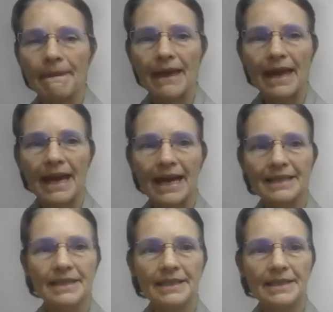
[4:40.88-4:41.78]

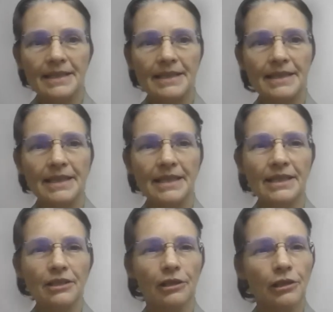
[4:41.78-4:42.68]
And these
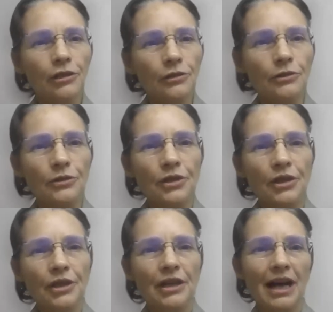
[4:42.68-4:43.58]
include
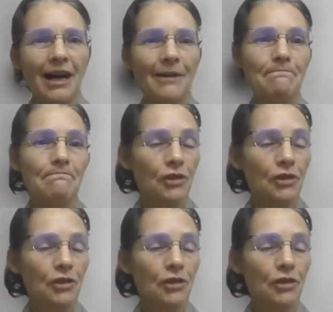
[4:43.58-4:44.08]
um,